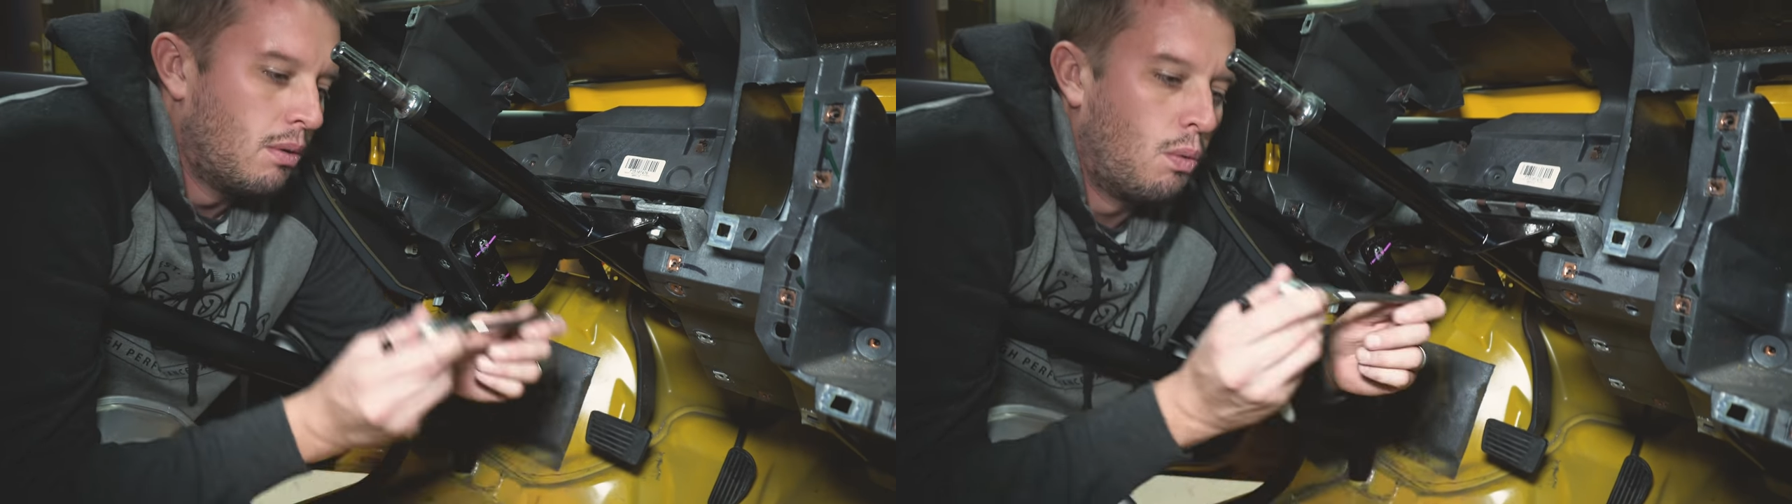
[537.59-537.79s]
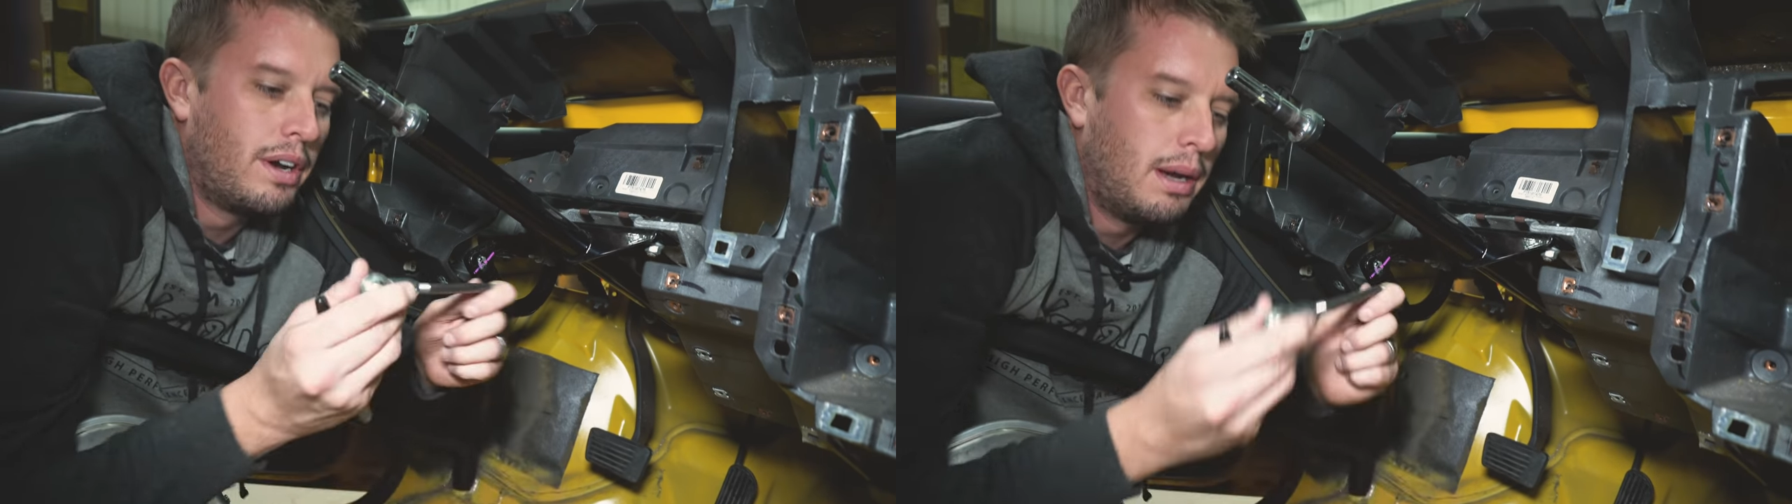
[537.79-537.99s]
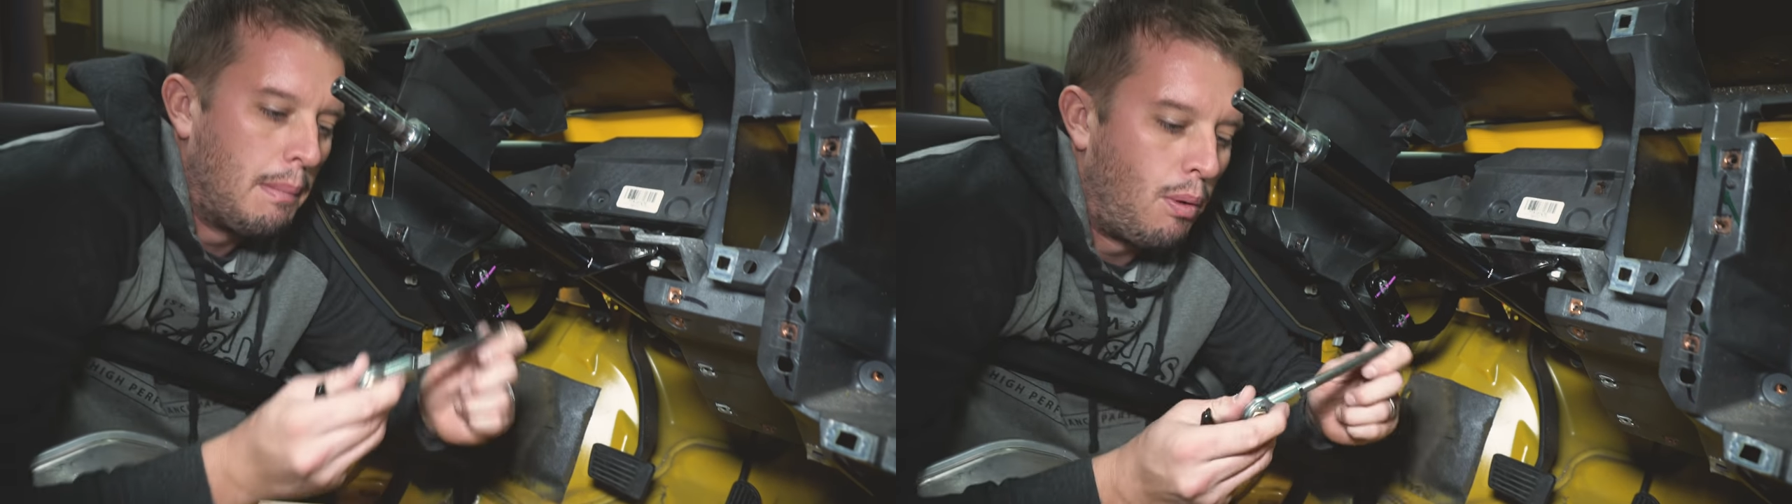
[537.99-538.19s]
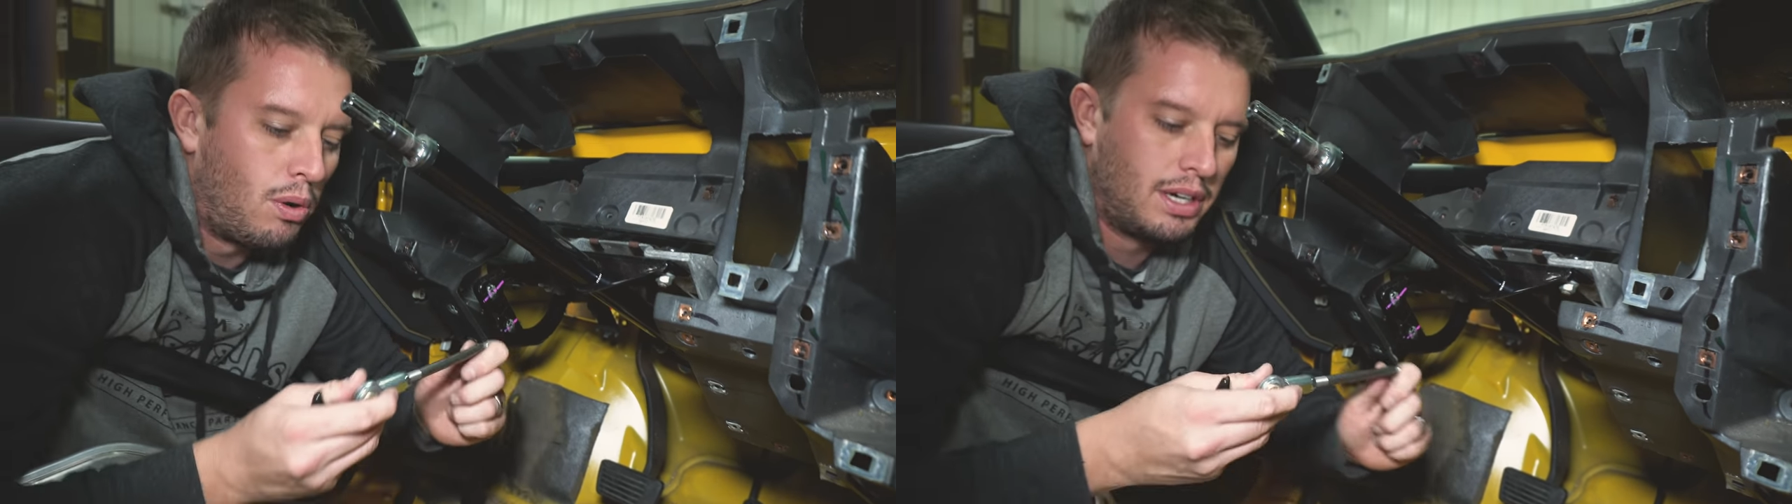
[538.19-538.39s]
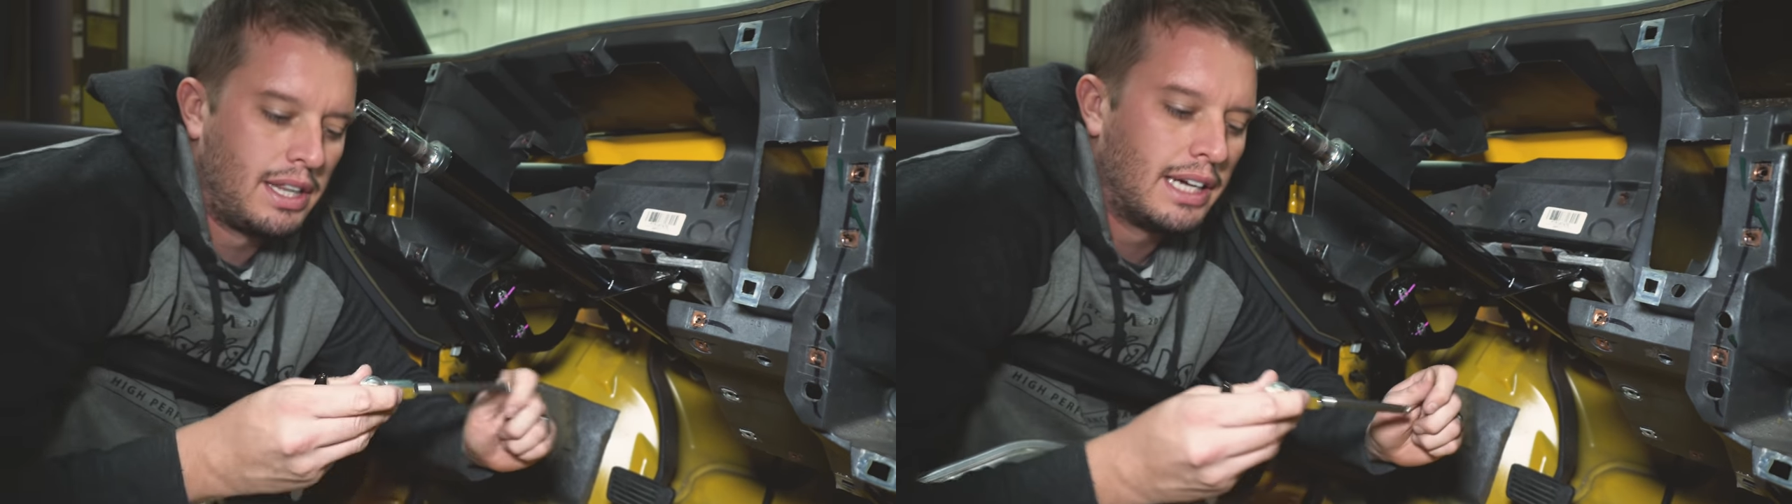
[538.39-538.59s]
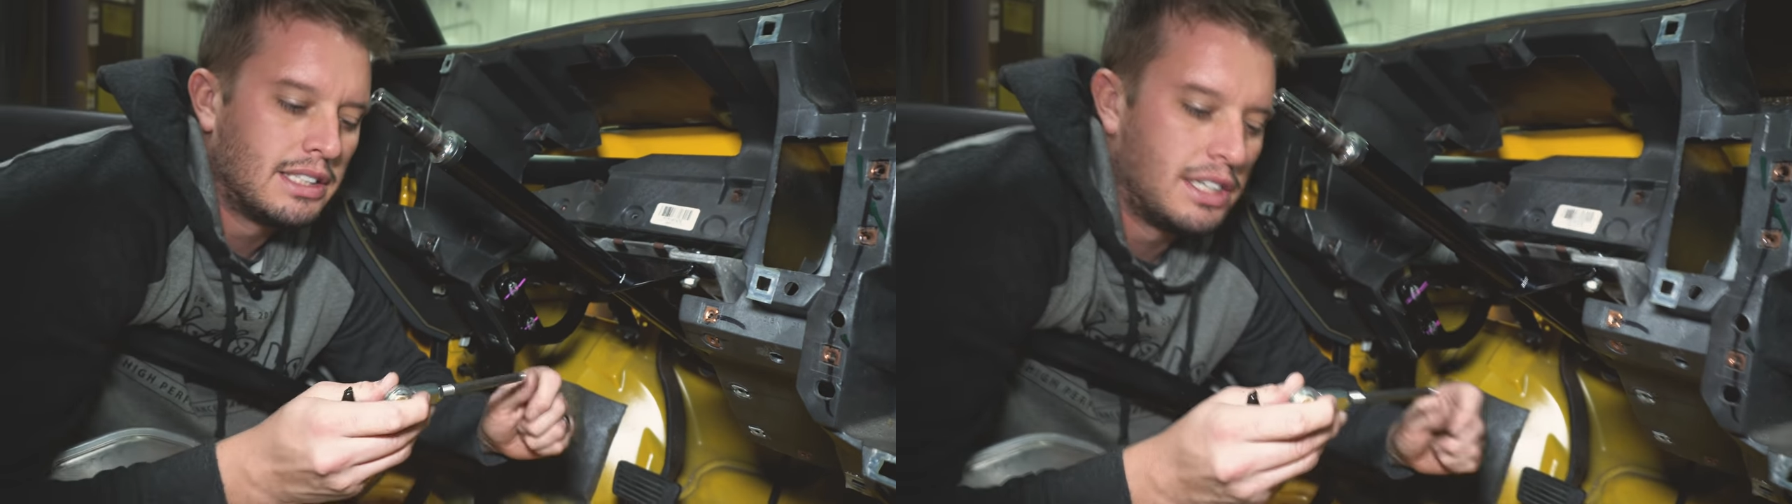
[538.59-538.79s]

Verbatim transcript: One important thing